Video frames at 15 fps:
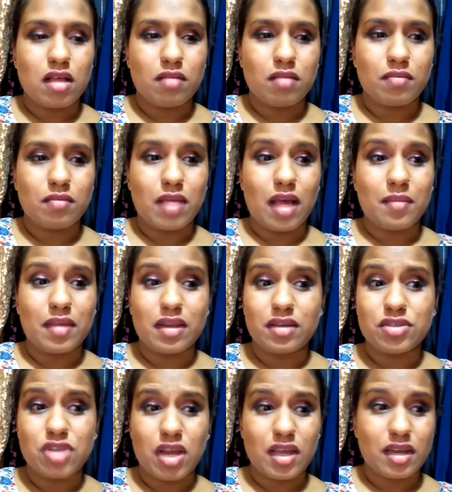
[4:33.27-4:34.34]
Um, I'm going
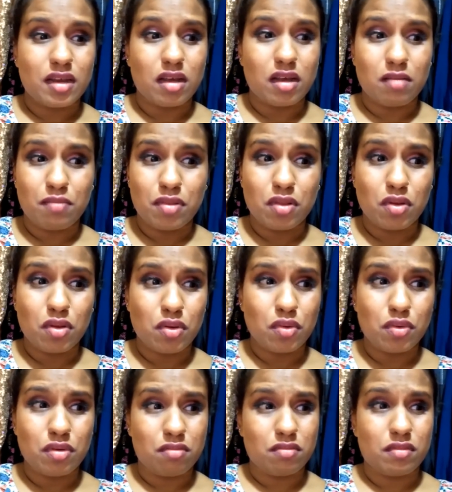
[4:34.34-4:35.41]
to try and
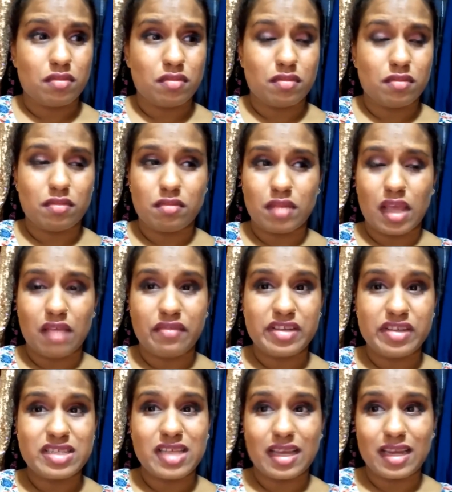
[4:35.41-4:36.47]
upload
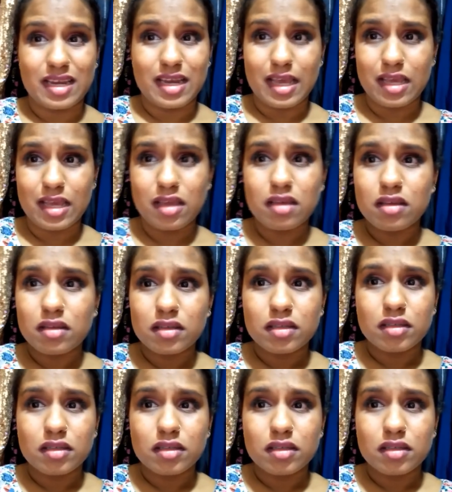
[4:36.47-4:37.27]
every second day.